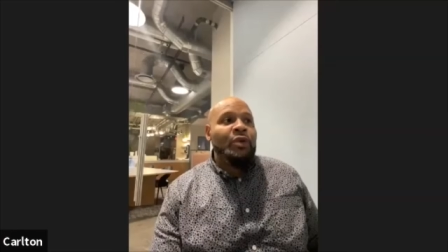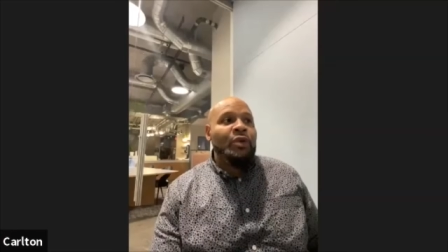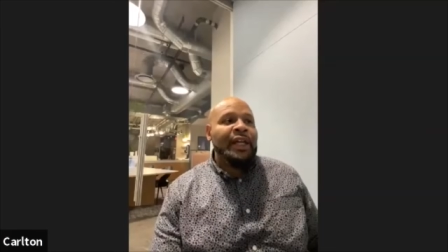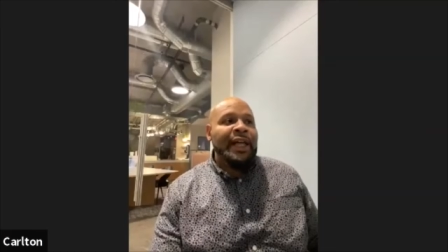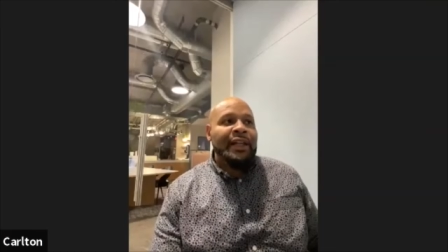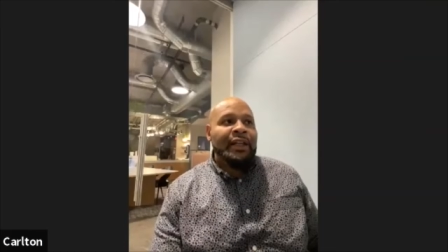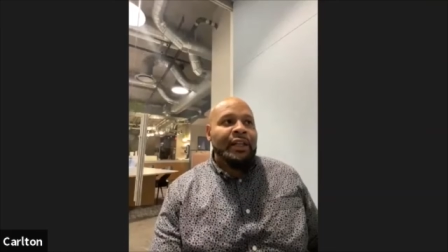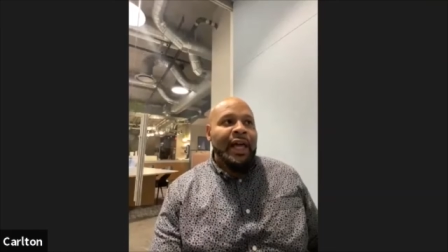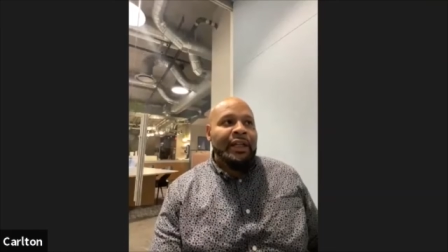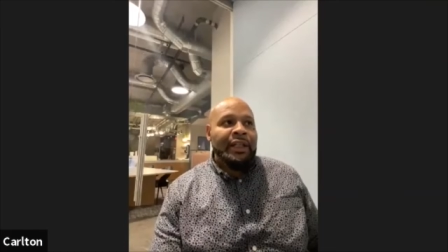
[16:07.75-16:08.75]
A lot of
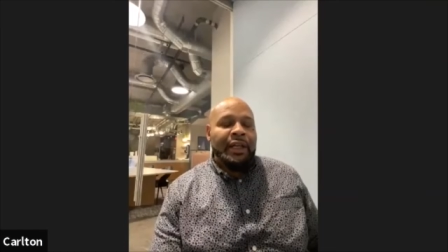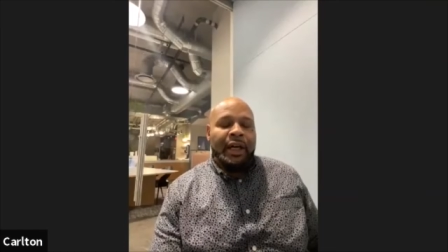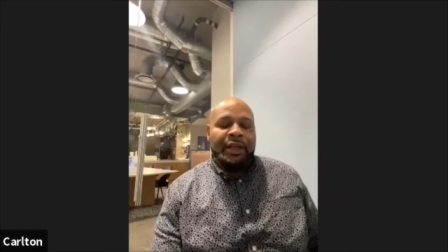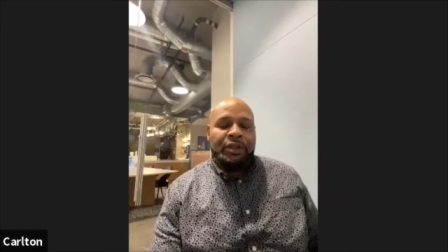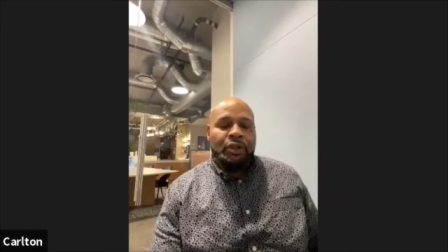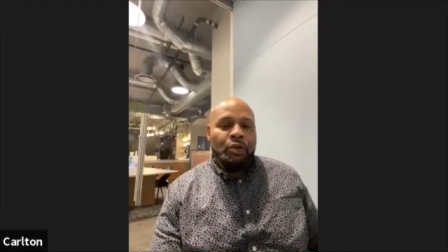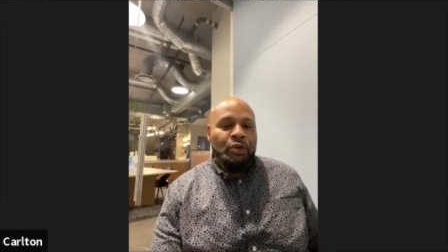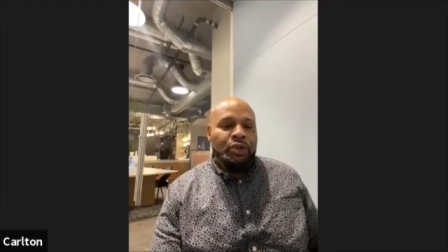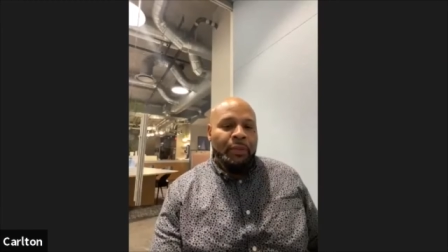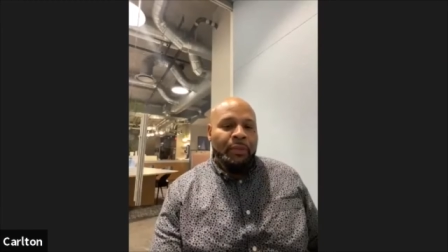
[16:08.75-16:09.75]
the
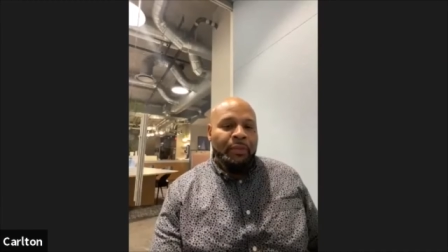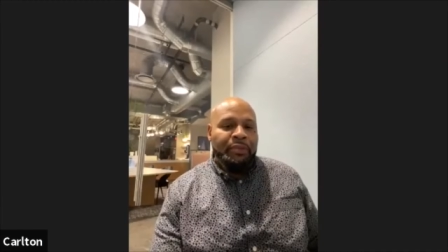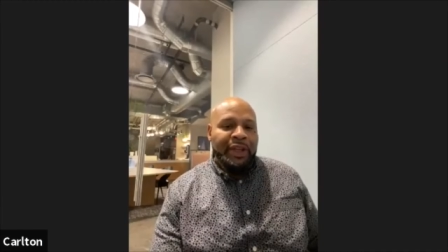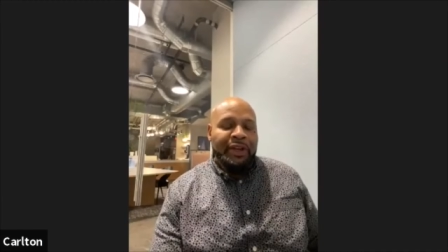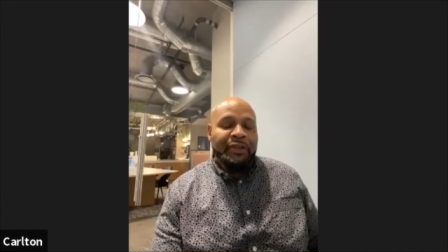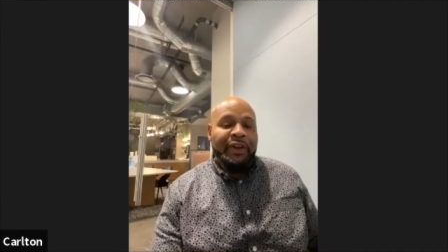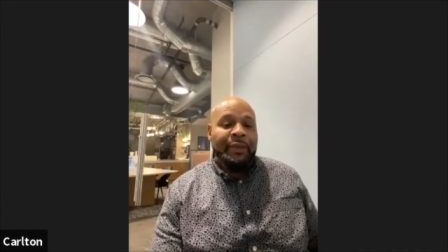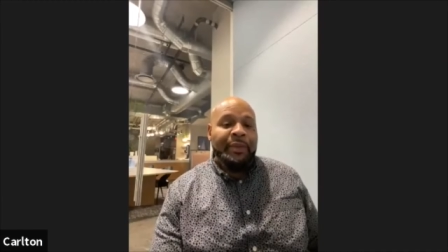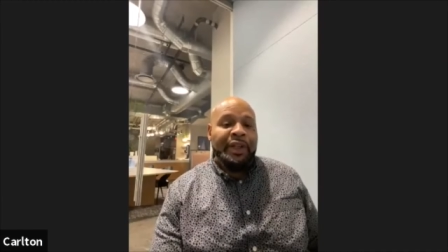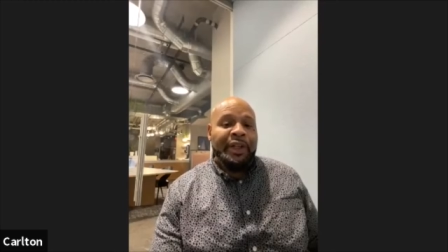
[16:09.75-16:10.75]
schools they're
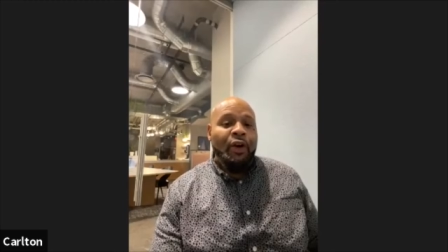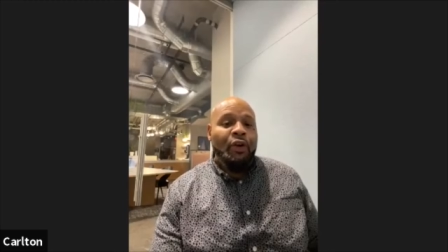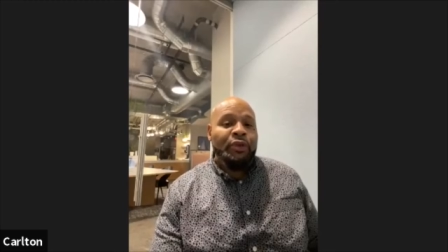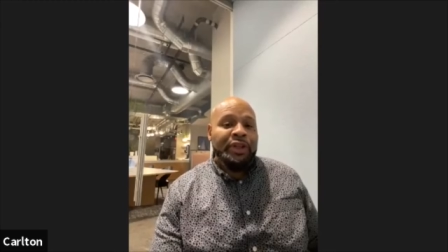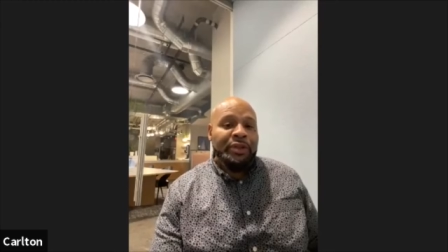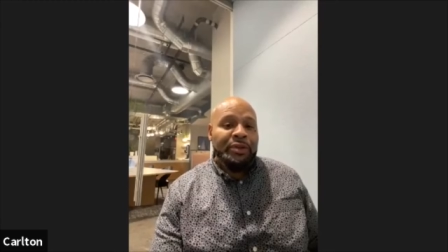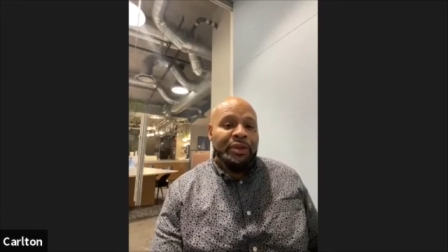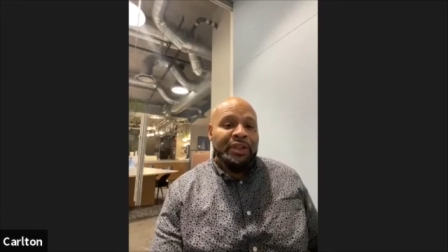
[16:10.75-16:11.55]
developing their own rentals.